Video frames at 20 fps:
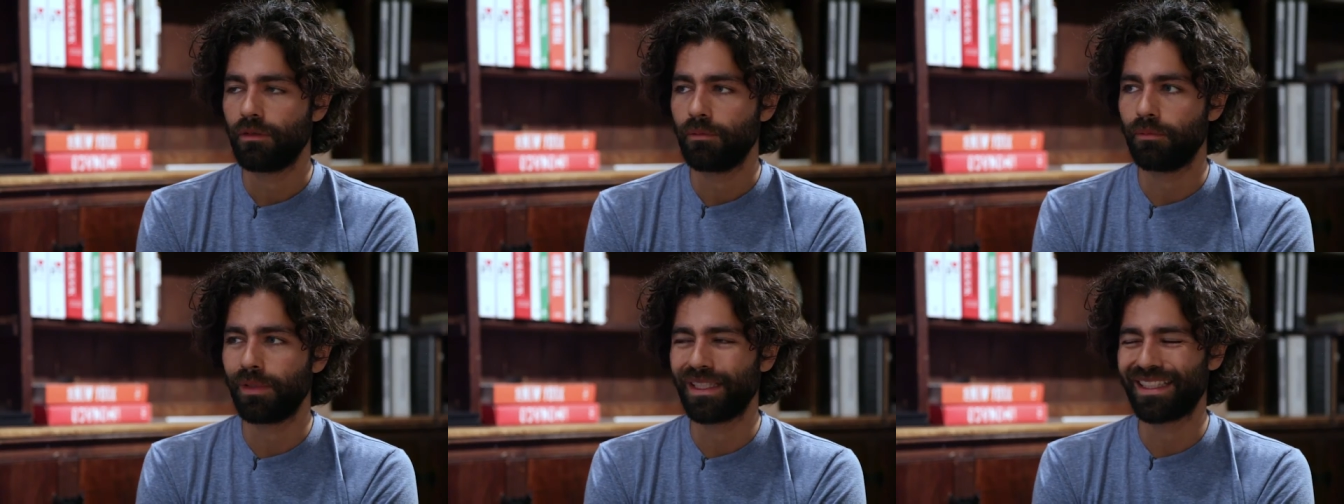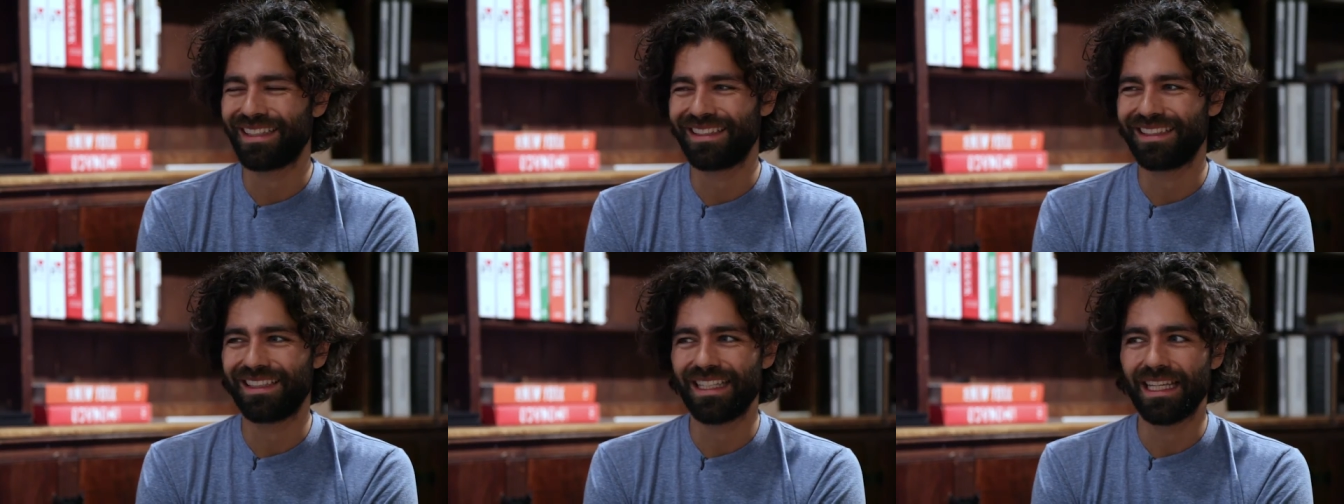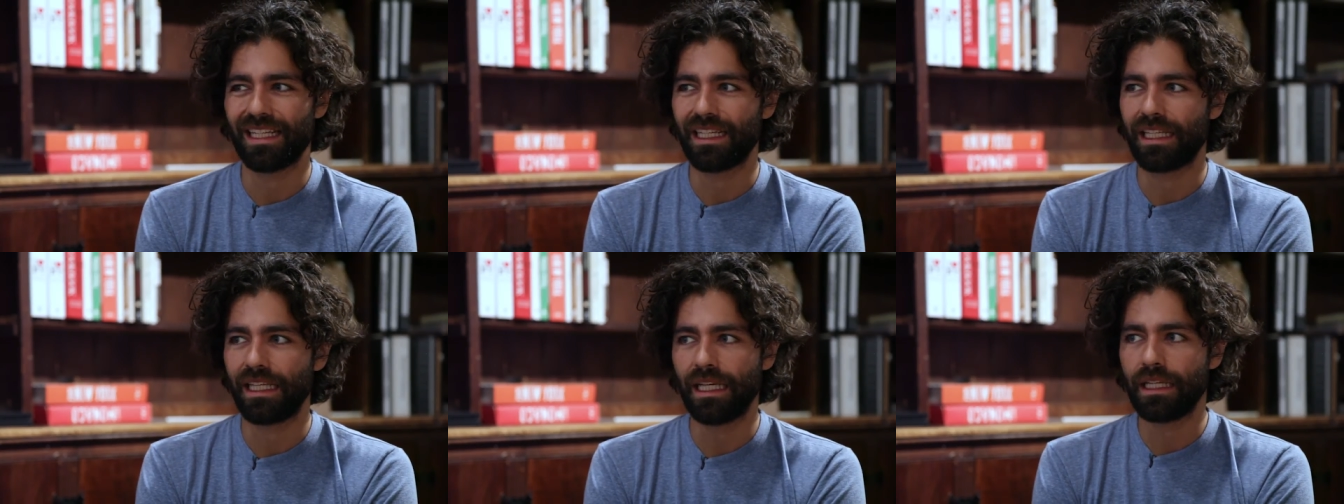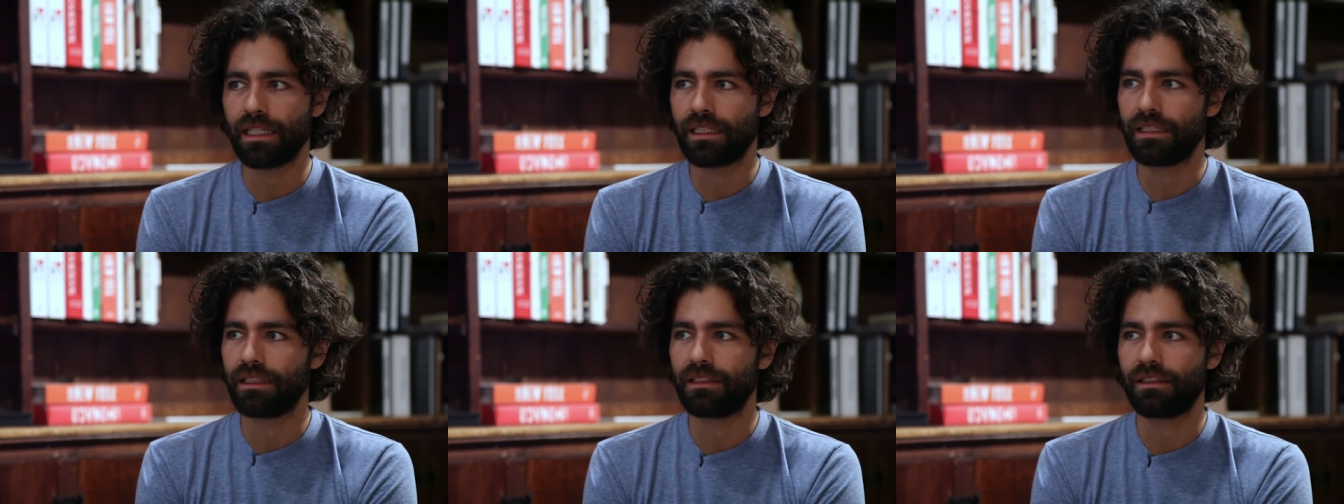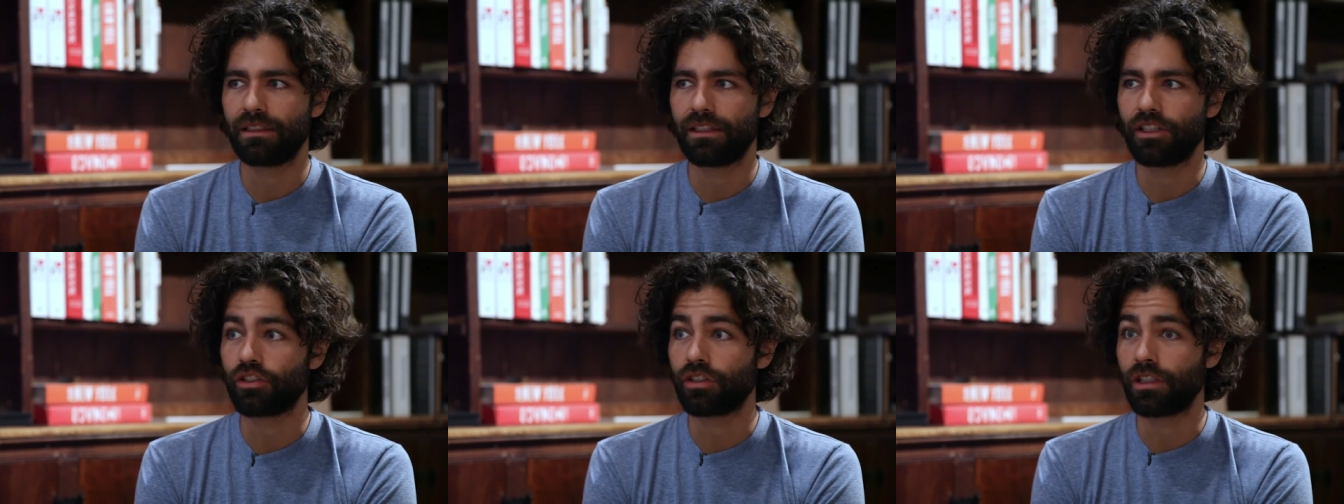But then again,
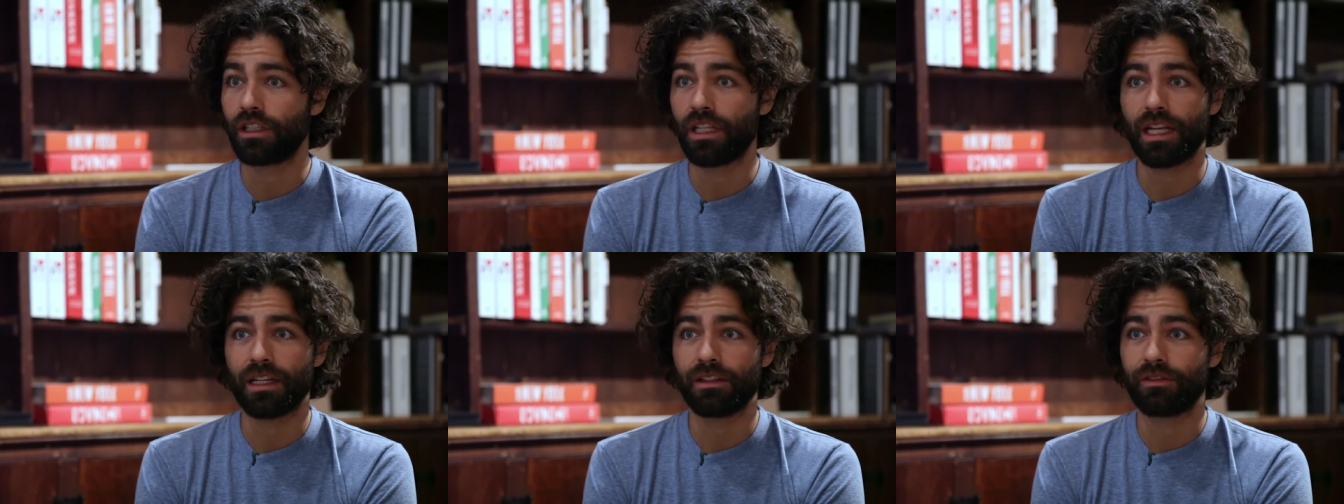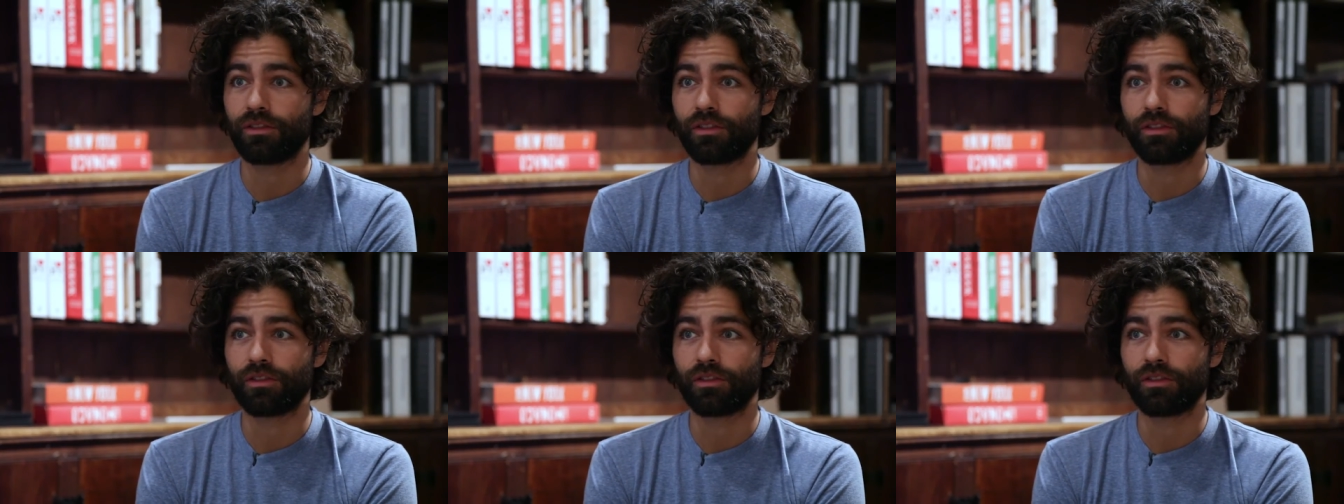there's a lot of